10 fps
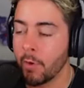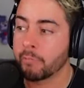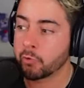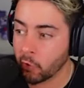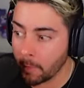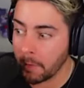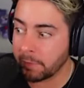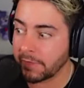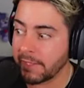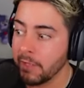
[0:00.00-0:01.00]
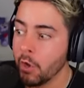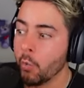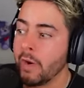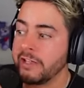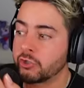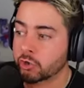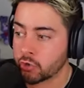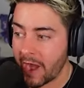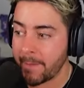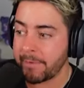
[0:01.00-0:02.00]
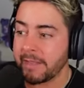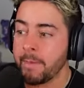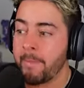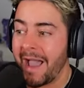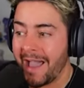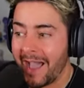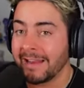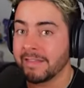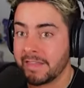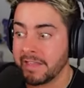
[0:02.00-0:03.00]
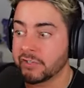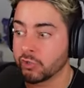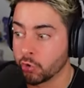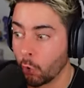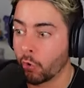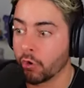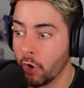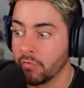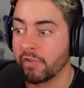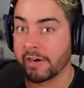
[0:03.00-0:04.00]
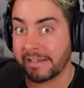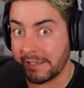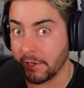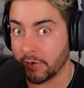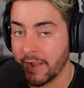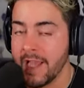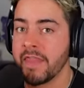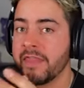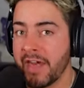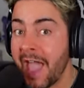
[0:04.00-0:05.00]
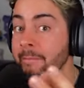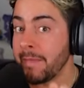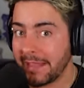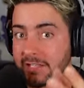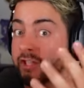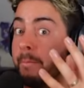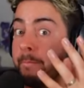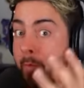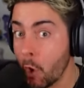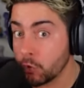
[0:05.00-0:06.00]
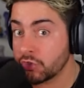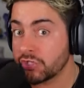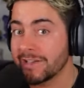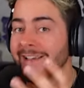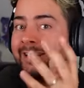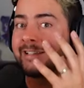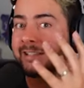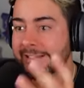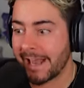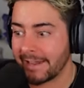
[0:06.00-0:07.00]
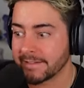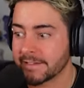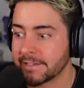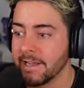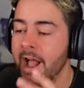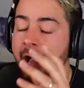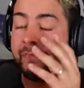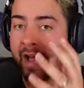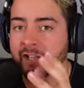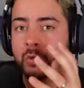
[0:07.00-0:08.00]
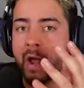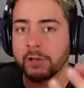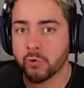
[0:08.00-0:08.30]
probably when he's trapping him behind this door over here. That makes the most sense. And that's why